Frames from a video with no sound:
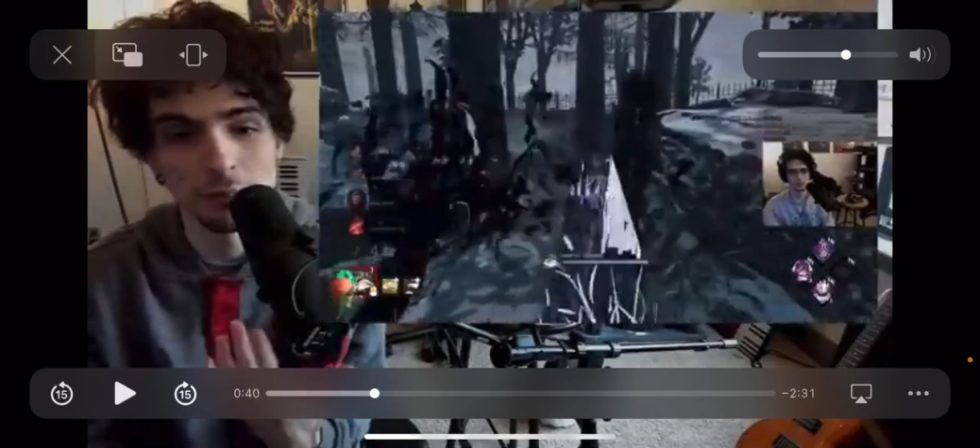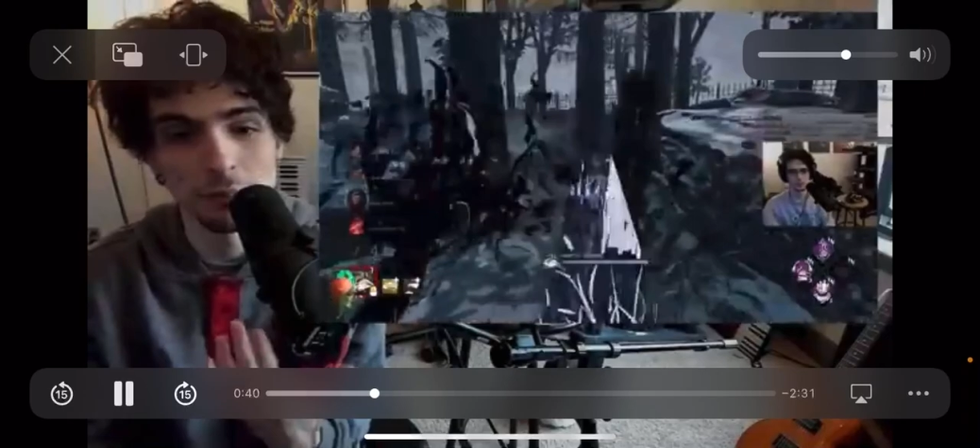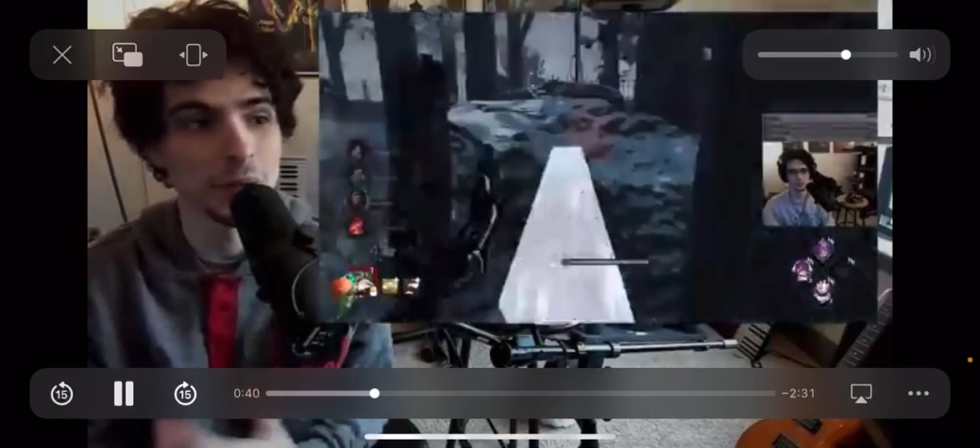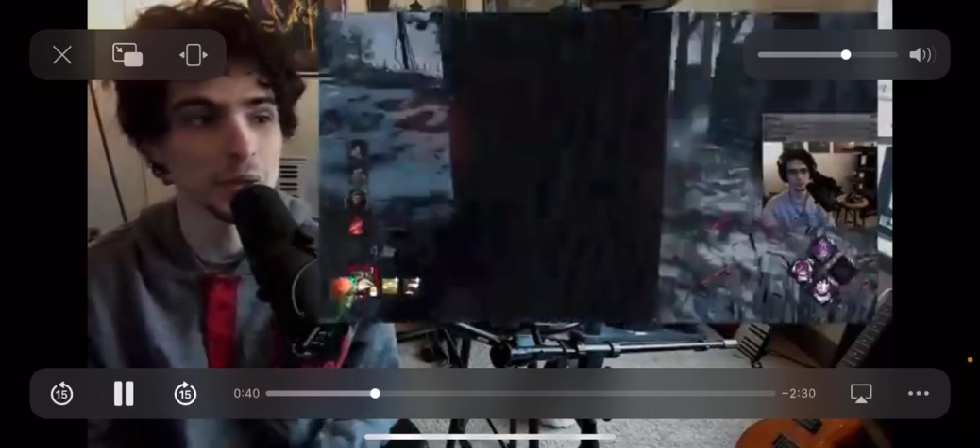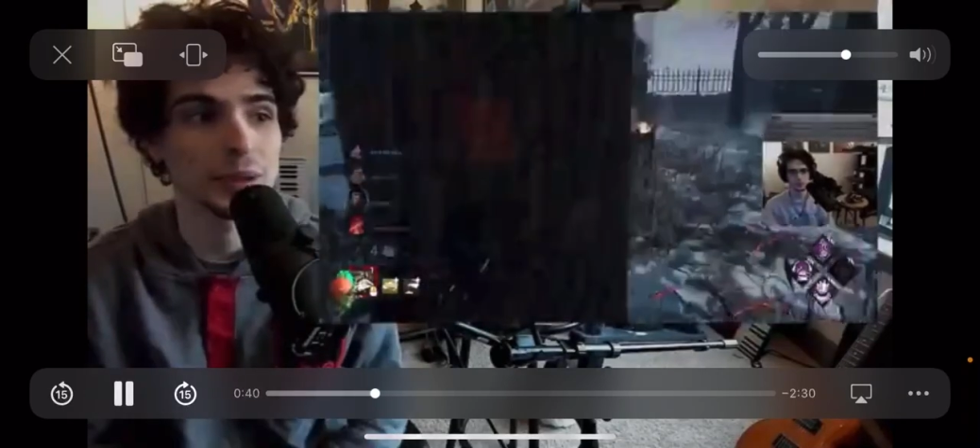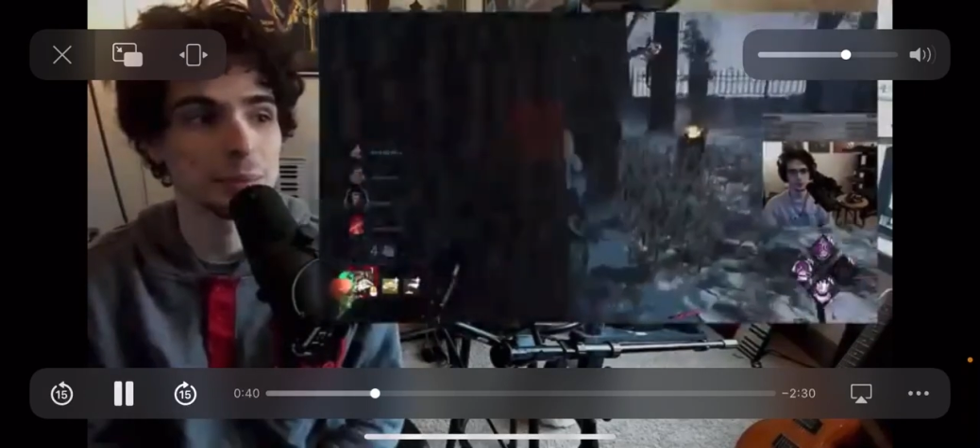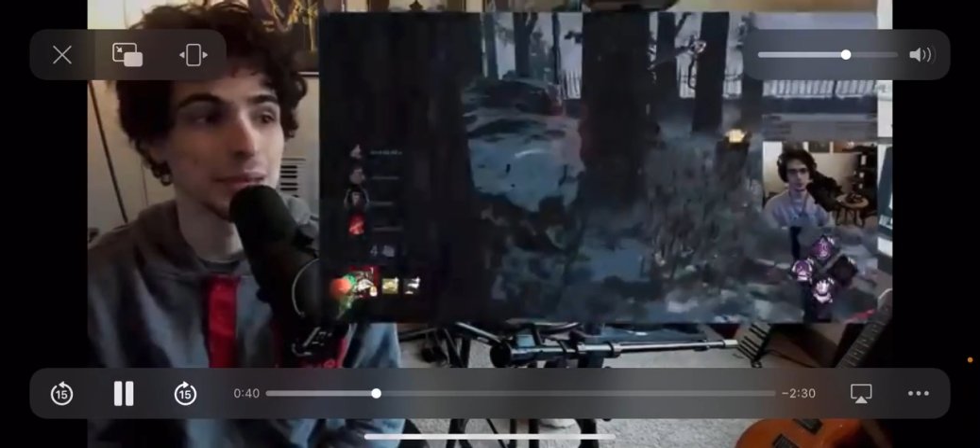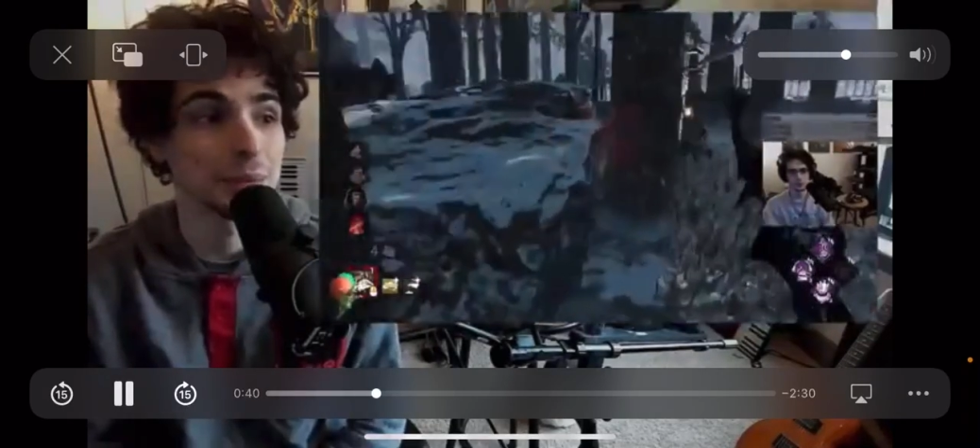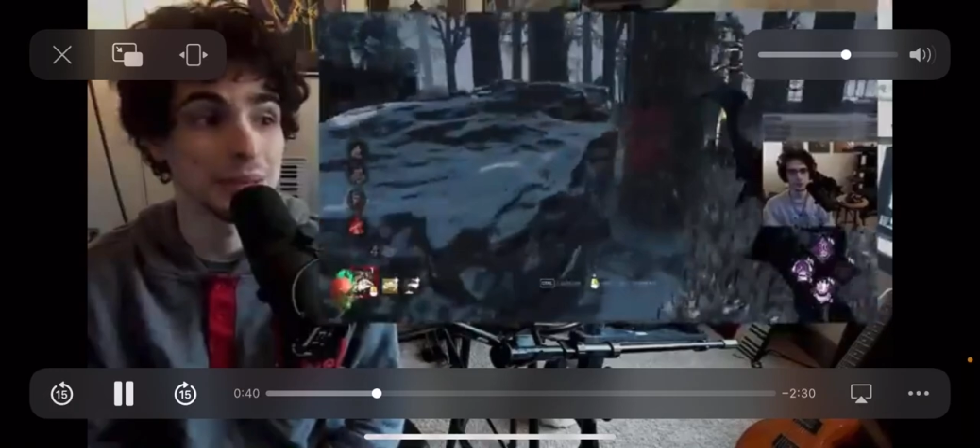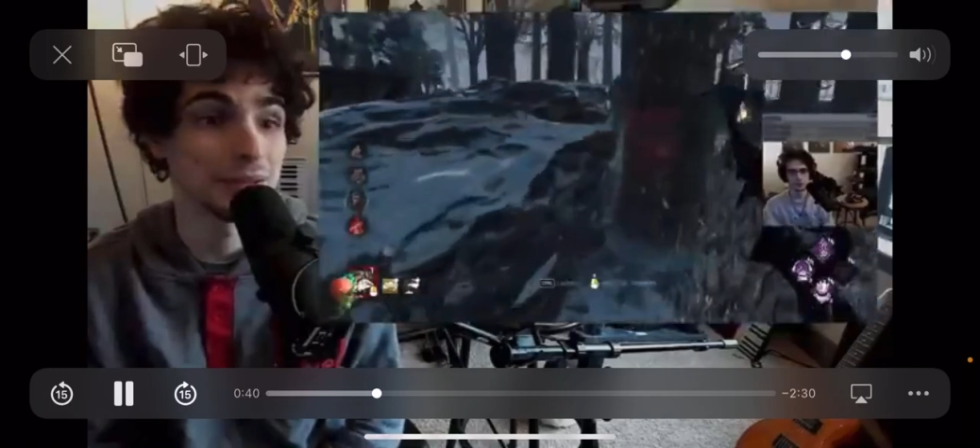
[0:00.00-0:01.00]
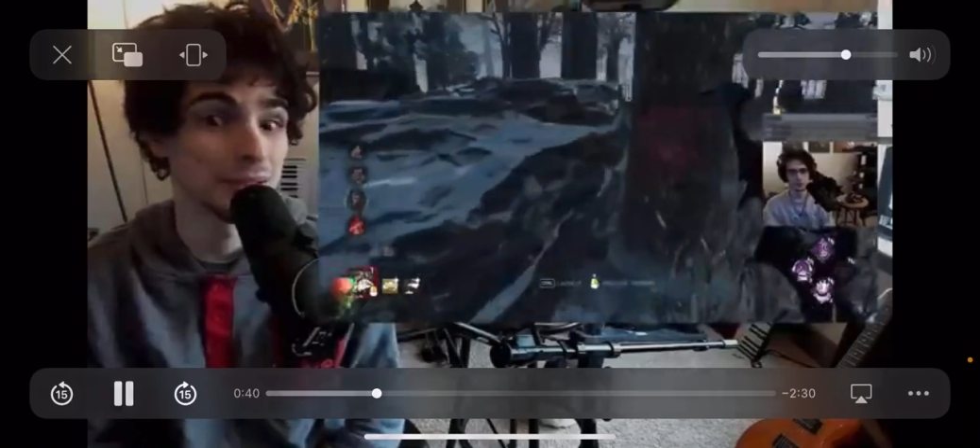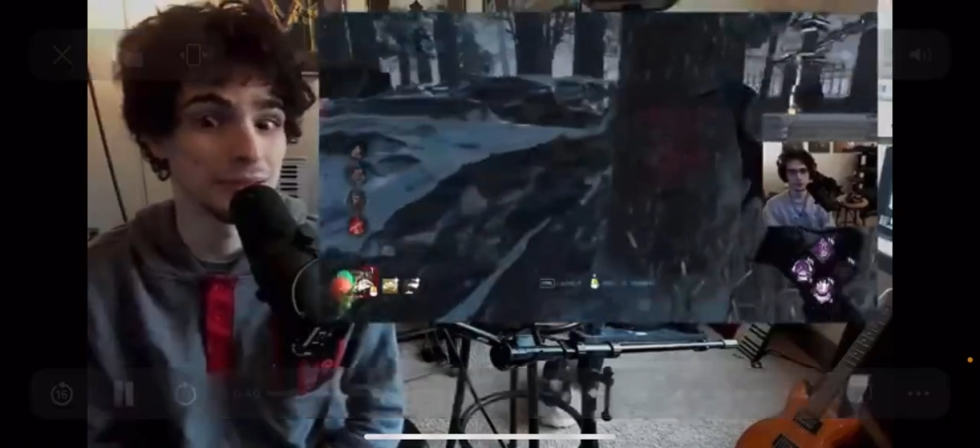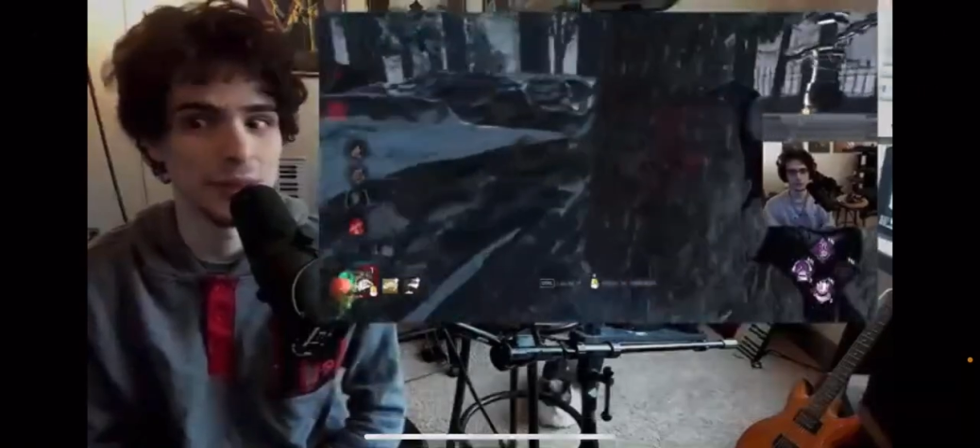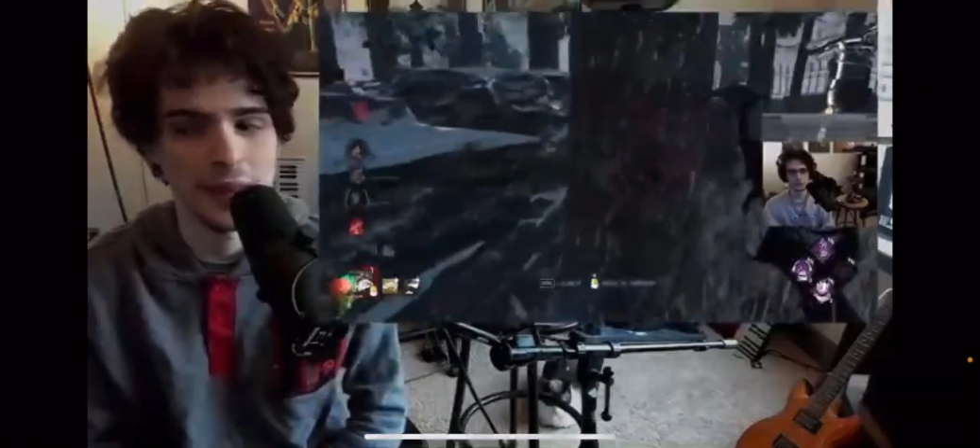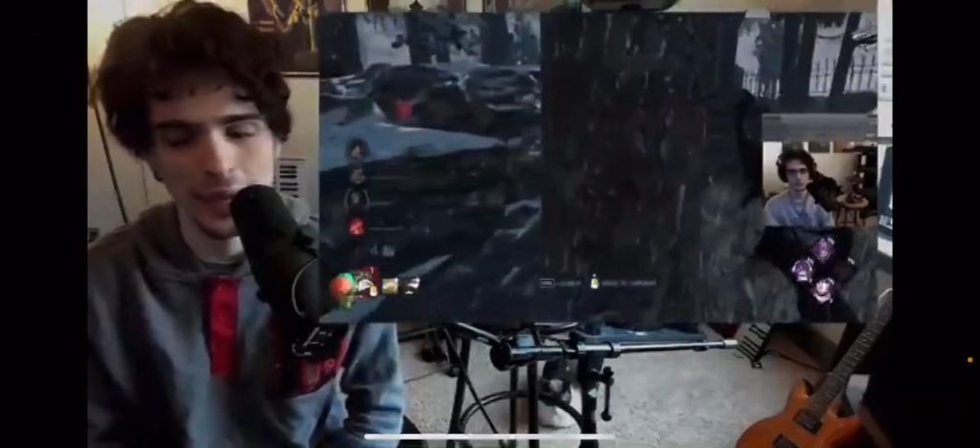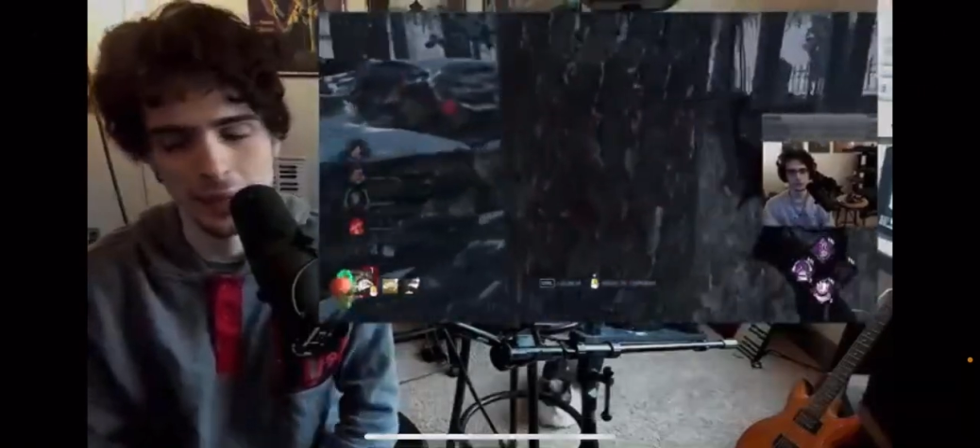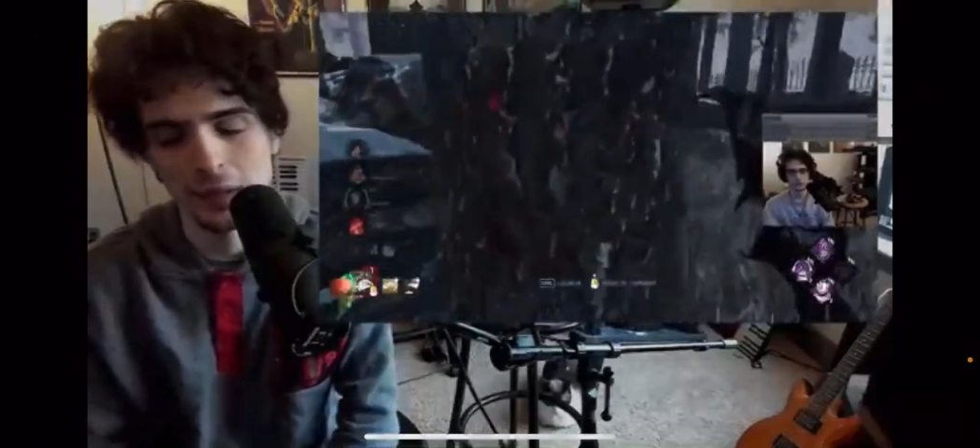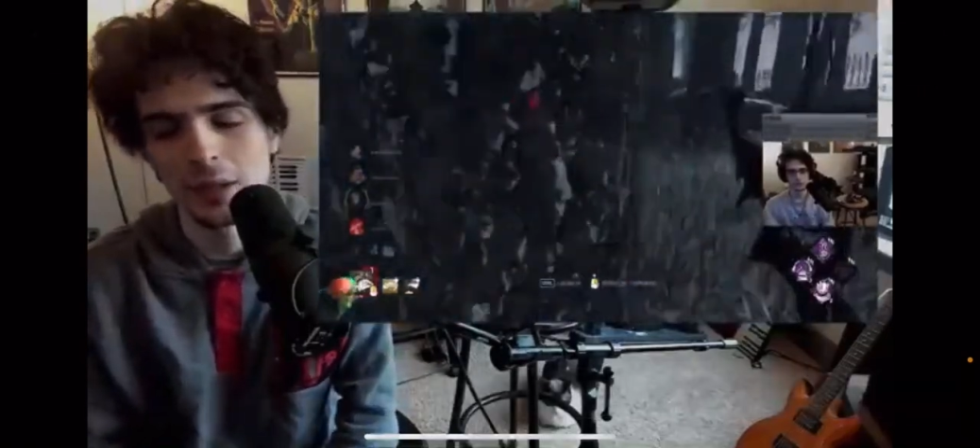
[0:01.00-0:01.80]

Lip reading: Early pip, if even that.